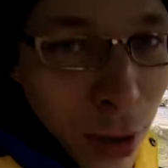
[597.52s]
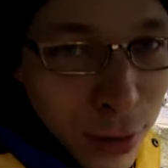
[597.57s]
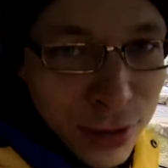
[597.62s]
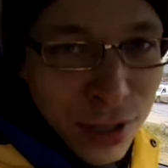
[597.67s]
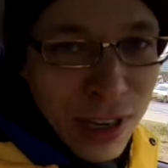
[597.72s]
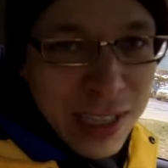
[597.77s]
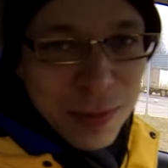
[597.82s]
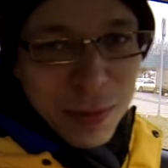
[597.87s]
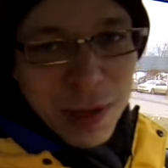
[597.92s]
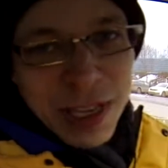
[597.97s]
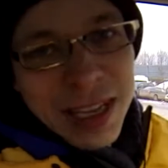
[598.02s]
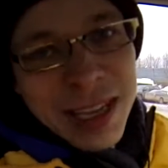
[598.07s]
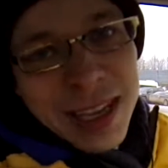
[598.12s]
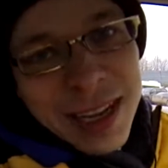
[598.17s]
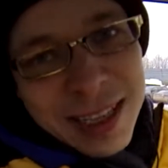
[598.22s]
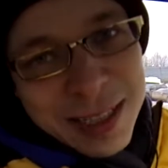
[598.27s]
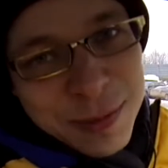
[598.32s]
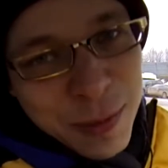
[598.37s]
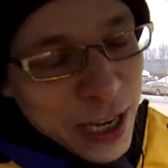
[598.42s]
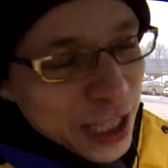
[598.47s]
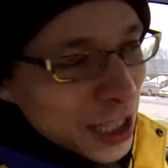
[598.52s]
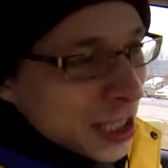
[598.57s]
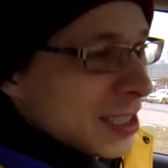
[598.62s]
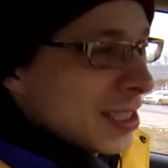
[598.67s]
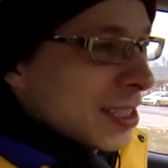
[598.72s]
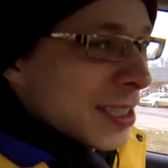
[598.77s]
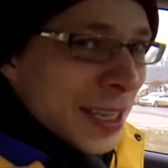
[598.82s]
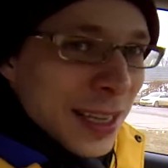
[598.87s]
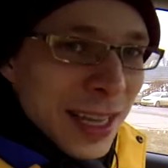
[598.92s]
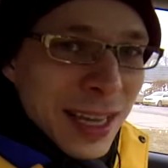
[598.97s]
trust me, it is much
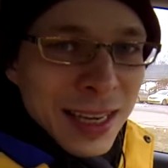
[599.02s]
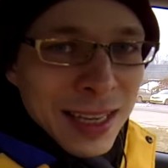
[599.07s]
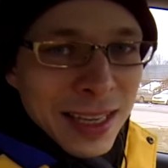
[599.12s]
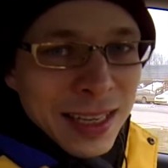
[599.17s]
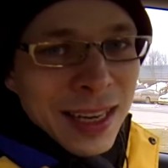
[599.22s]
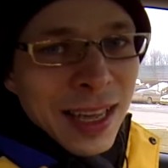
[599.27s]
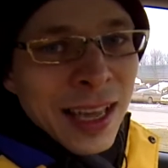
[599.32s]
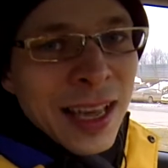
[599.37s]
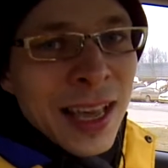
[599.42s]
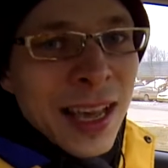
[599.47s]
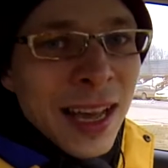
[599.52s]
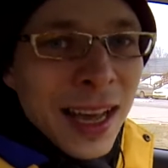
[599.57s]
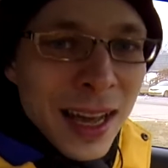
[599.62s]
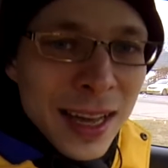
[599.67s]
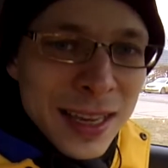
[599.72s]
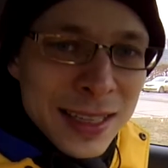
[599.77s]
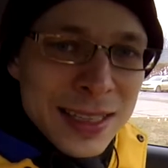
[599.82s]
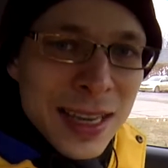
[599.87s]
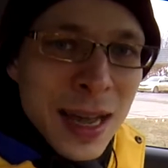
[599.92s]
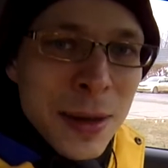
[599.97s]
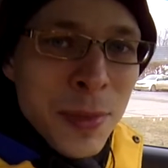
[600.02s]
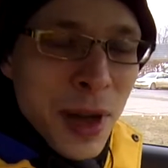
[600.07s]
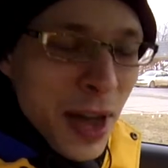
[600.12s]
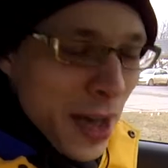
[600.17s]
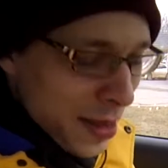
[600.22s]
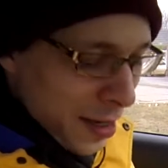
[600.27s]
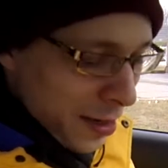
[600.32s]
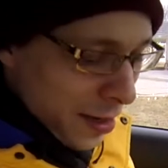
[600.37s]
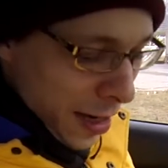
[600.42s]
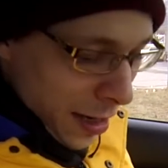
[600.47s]
easier than in some
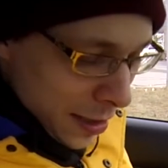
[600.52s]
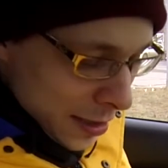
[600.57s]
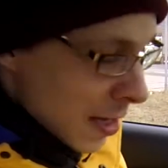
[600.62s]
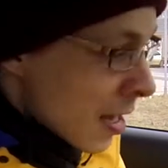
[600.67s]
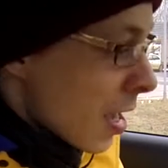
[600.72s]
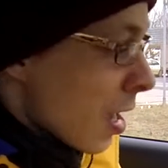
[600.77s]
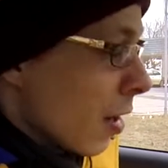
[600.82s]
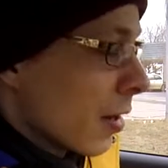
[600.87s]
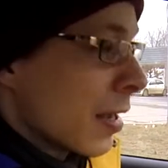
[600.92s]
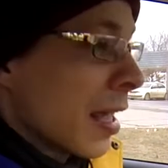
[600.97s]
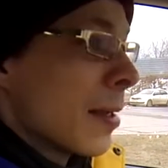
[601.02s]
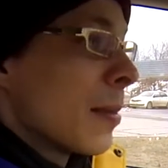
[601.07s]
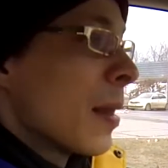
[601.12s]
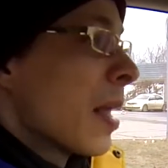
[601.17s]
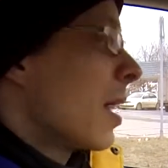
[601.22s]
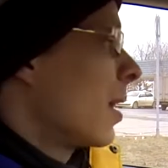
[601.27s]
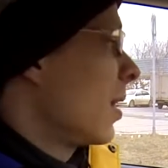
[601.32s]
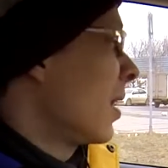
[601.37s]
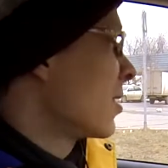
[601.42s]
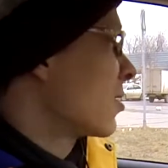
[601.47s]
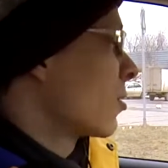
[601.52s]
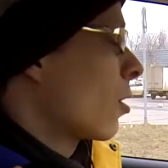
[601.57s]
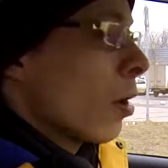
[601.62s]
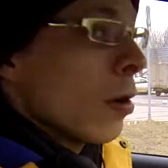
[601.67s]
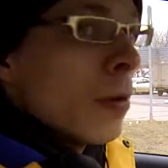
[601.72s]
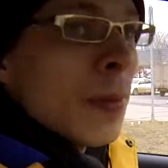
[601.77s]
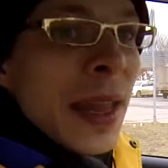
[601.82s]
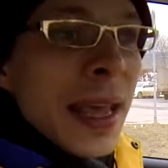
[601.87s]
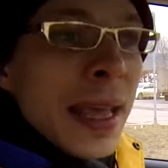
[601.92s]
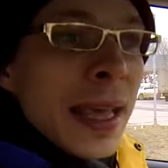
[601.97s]
other cars. Okay, let's
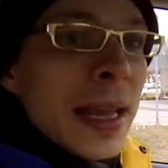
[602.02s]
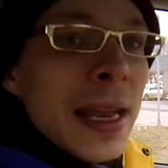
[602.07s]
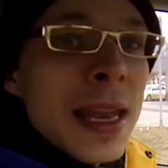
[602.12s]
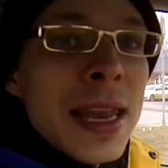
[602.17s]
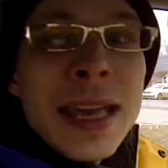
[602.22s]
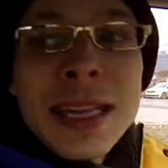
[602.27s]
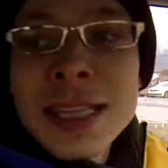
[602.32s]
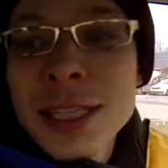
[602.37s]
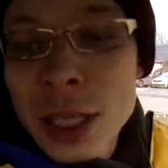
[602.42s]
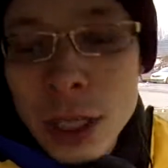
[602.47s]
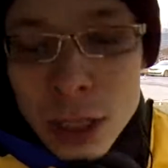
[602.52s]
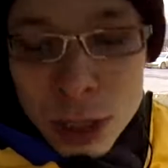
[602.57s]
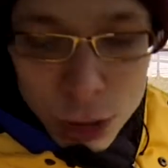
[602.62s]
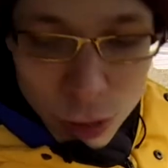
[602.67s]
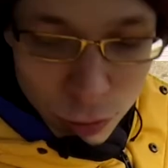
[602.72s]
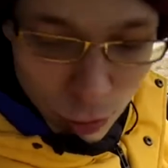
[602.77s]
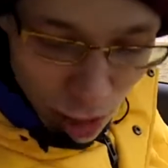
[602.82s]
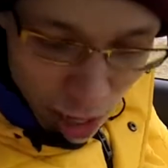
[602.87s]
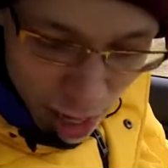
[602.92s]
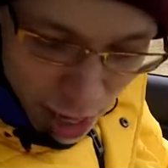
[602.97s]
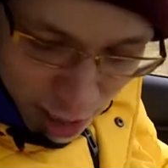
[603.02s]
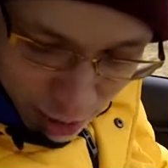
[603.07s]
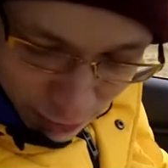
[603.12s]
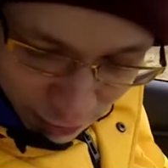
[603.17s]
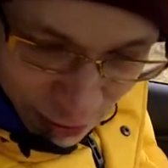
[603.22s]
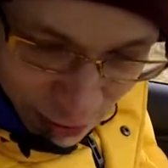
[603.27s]
go. Let's drive.